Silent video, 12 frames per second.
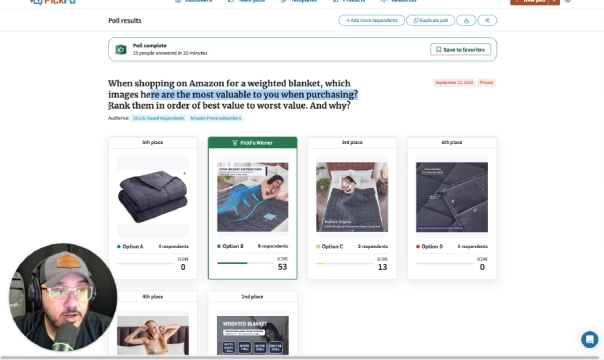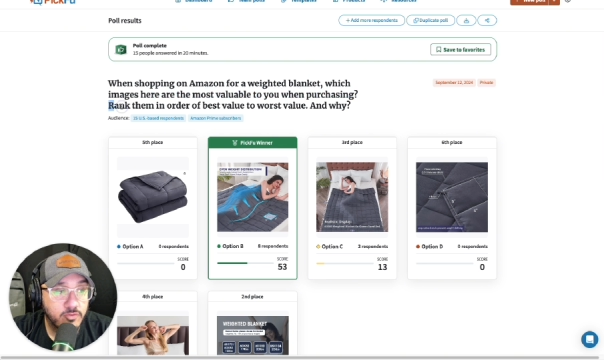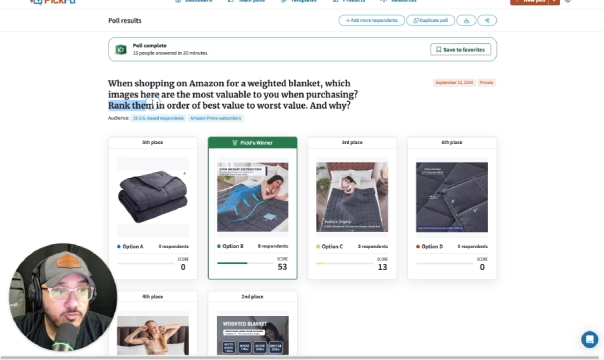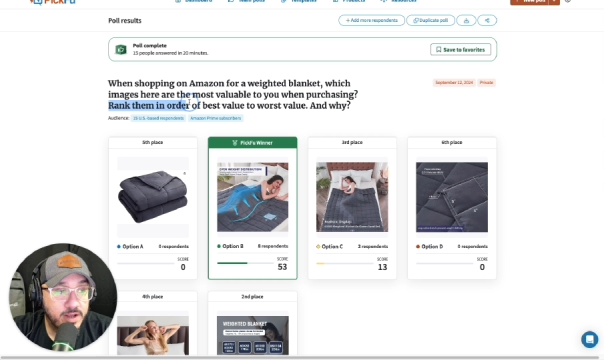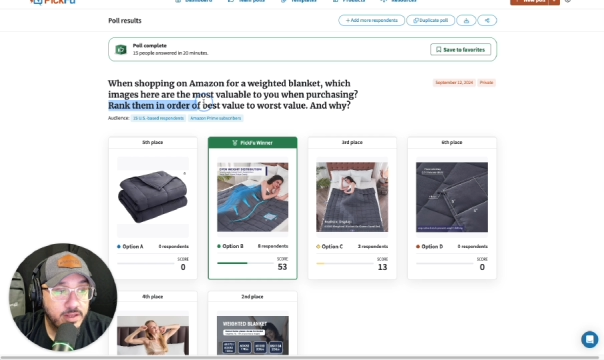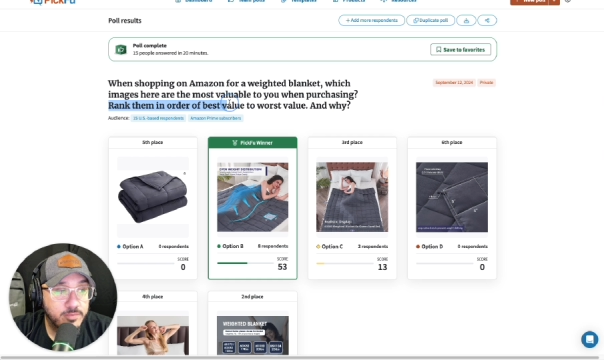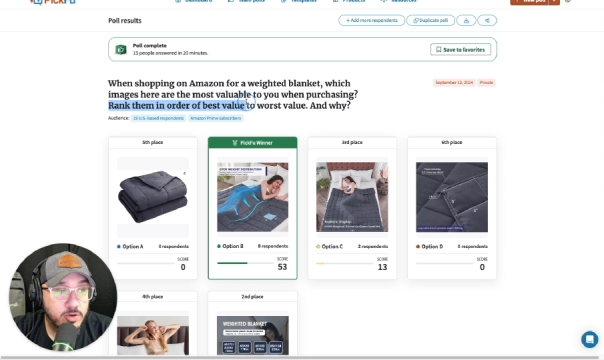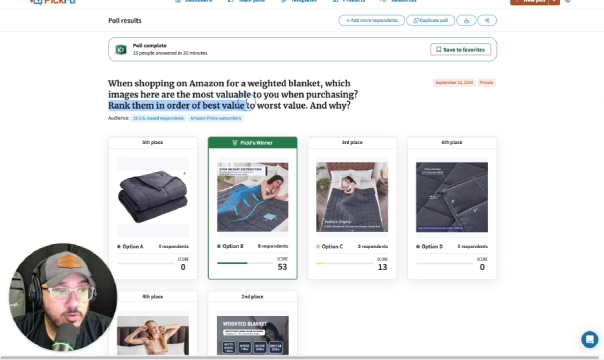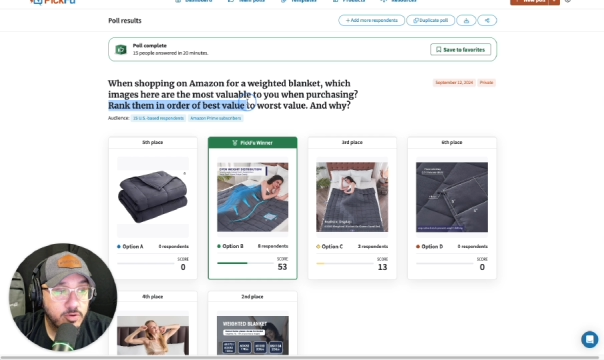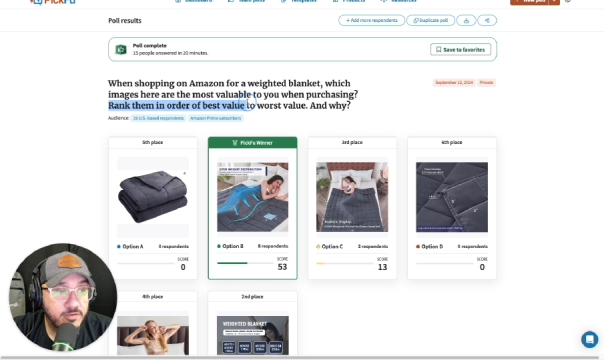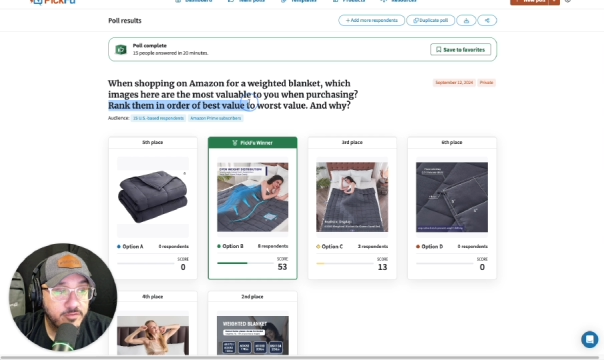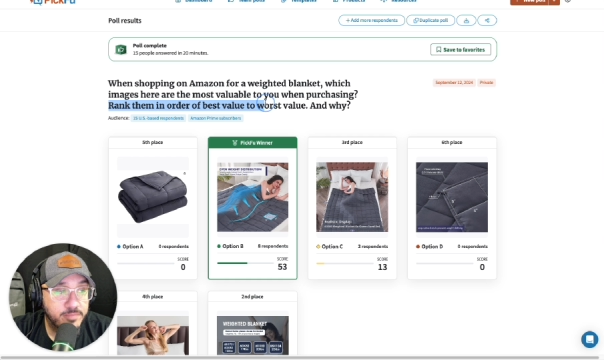Rank them in
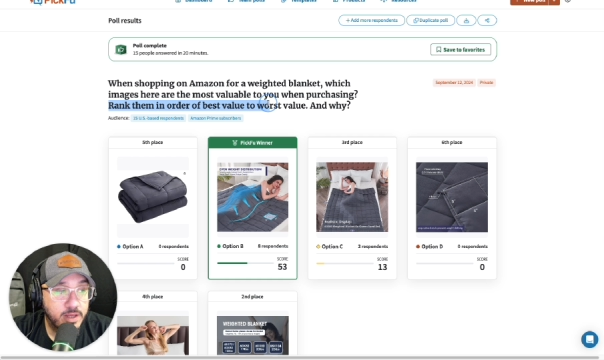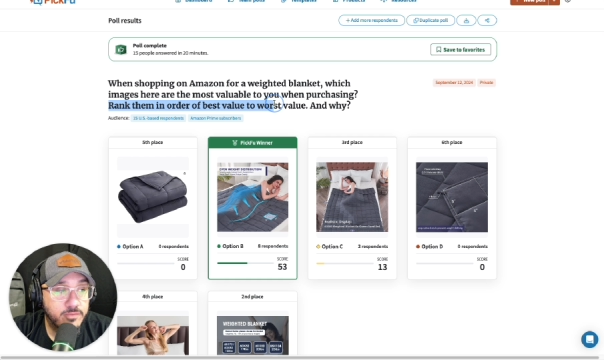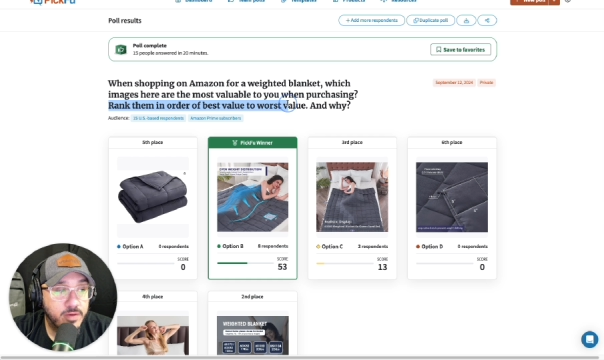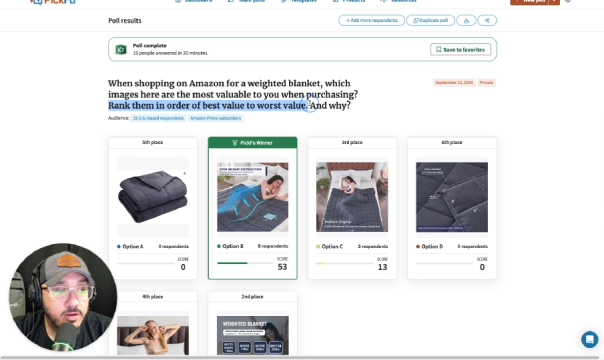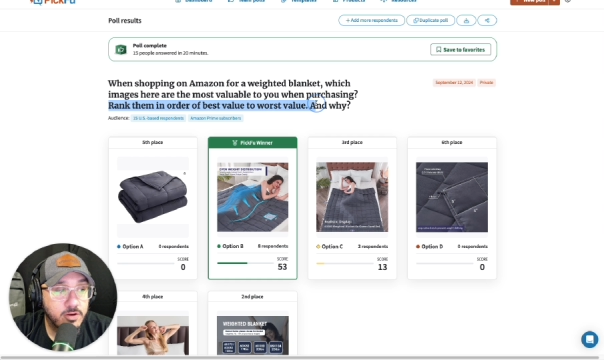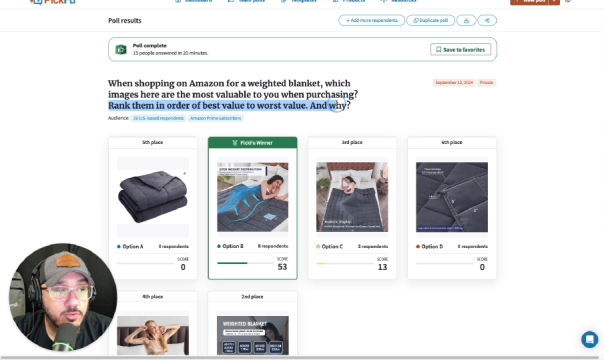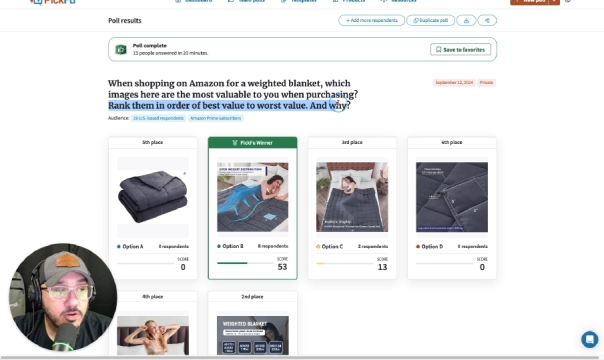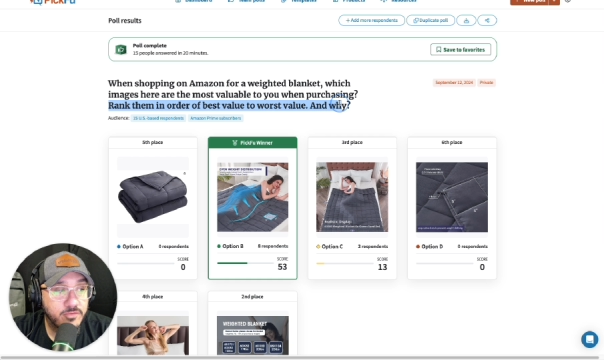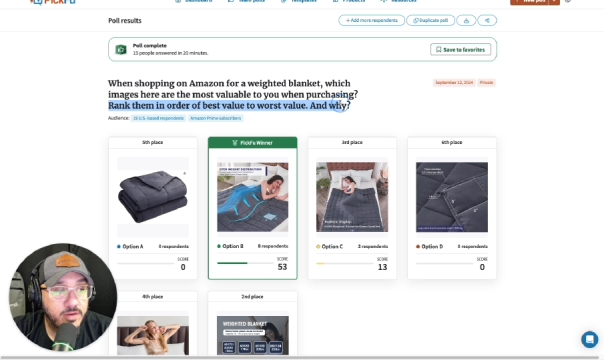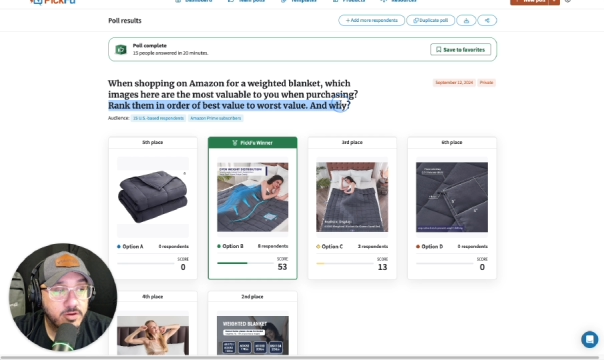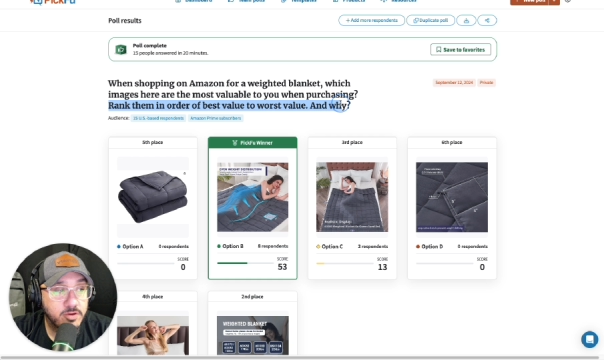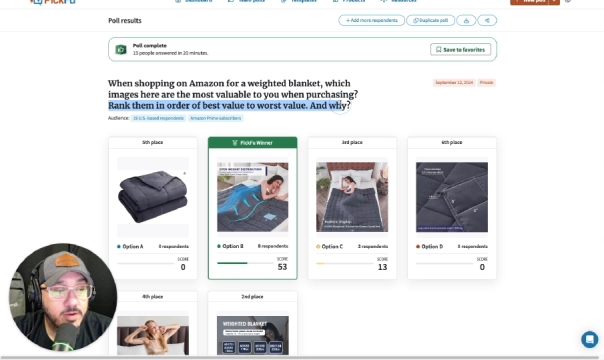order of best value to worst
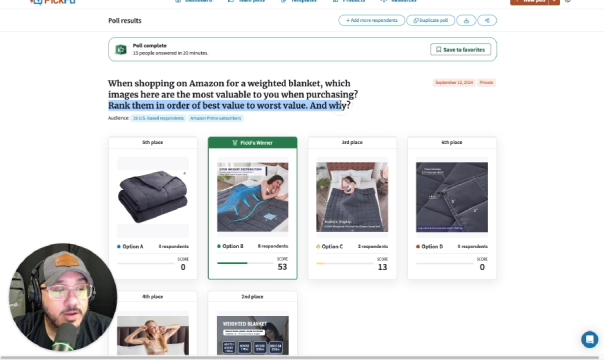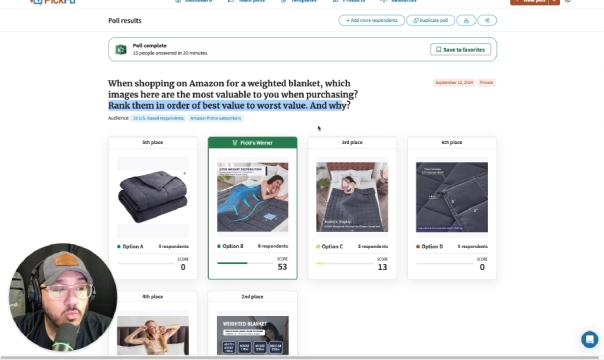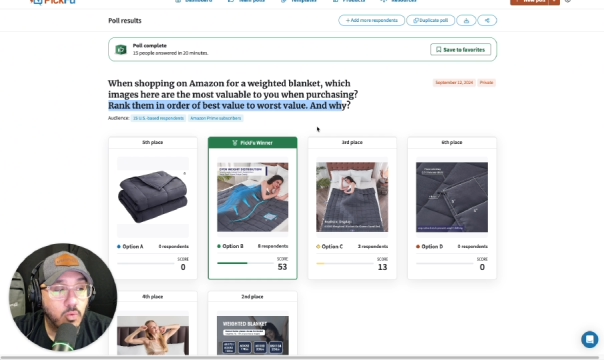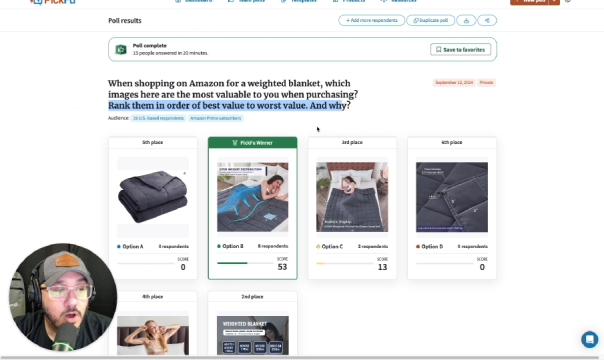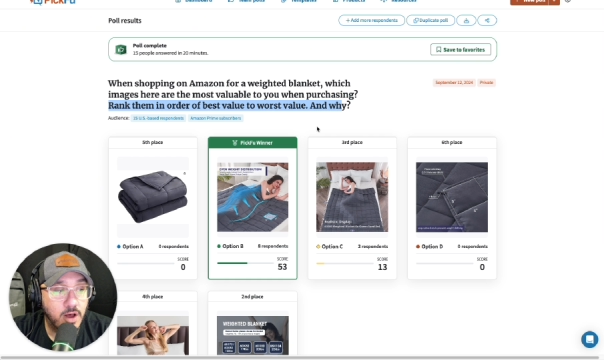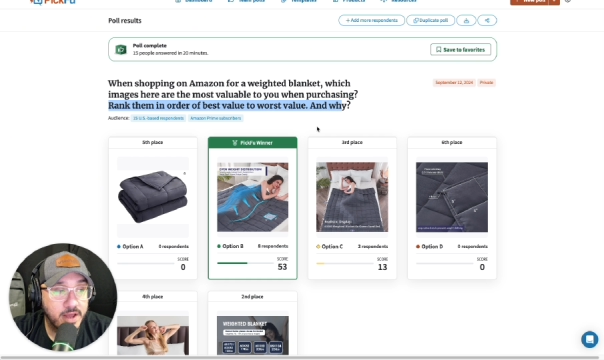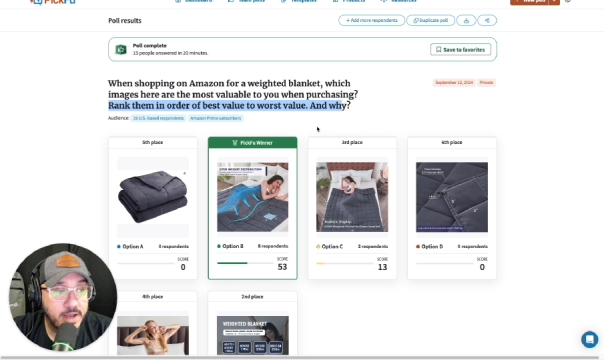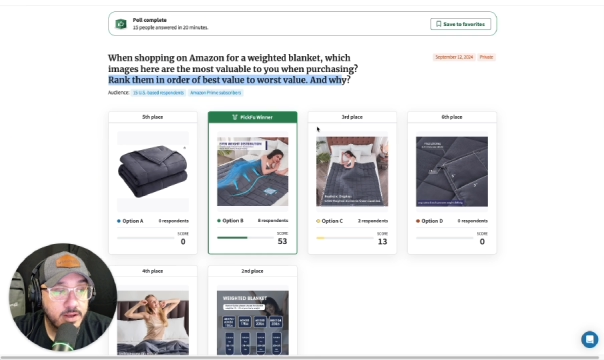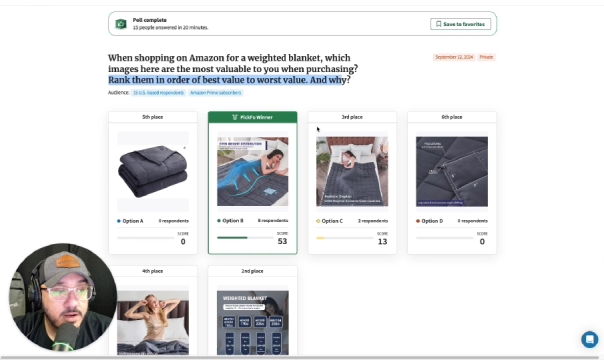value and why.